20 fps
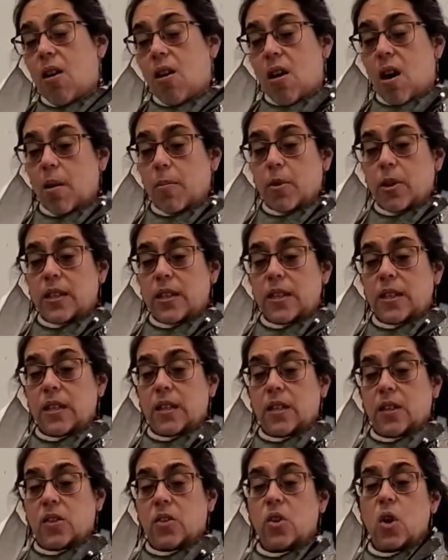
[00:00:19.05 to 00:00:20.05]
armory
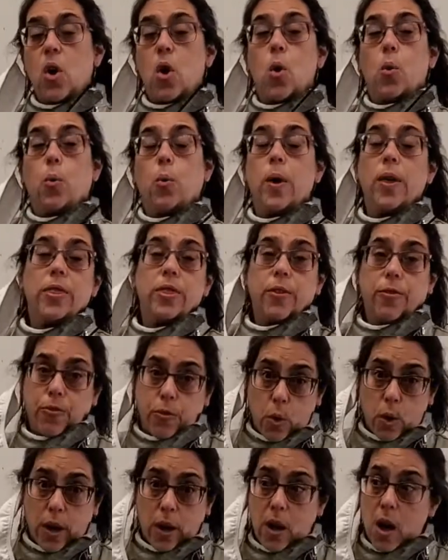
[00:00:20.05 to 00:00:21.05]
skills with the
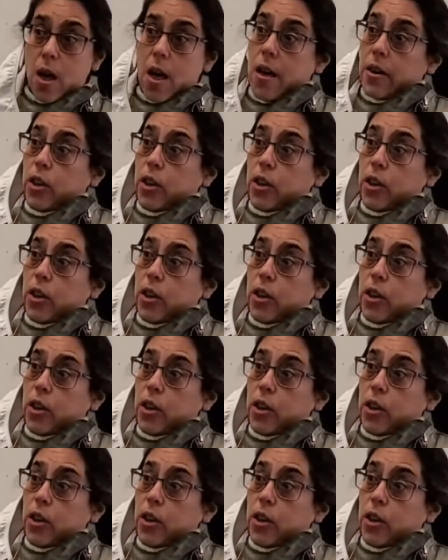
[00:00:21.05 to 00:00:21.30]
foil.